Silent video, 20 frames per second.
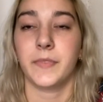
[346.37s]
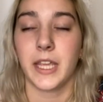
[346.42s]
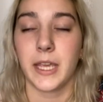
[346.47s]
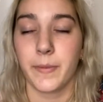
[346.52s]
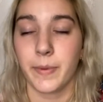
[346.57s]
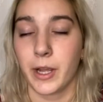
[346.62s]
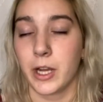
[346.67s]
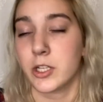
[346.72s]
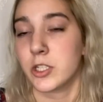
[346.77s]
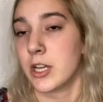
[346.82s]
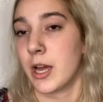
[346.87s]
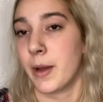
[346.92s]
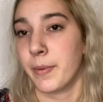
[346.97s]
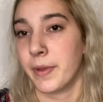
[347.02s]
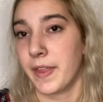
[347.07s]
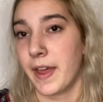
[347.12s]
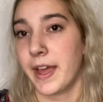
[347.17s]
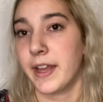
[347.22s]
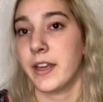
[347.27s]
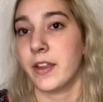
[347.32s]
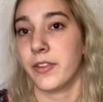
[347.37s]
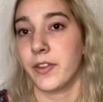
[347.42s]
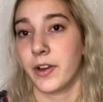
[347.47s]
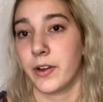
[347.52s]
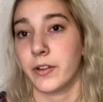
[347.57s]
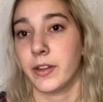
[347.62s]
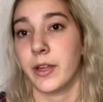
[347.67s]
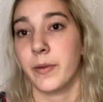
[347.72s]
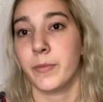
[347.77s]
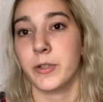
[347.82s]
keeping on top of that, and a
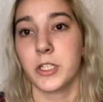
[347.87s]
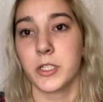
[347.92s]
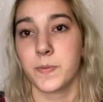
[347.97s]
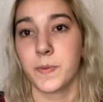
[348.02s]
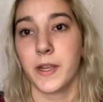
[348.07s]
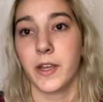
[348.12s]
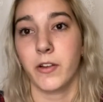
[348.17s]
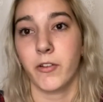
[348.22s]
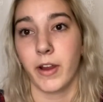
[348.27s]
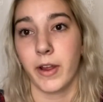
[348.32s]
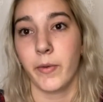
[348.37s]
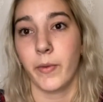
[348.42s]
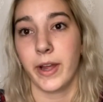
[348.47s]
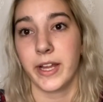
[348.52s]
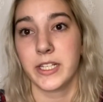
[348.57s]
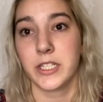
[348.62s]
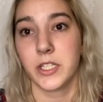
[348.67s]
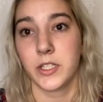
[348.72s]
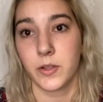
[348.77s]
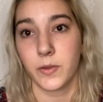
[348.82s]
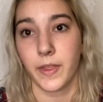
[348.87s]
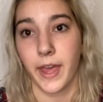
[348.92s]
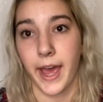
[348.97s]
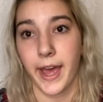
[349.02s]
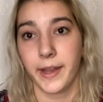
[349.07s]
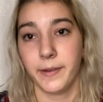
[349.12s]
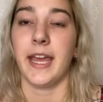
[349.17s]
TheraClean would just be a great way to do that.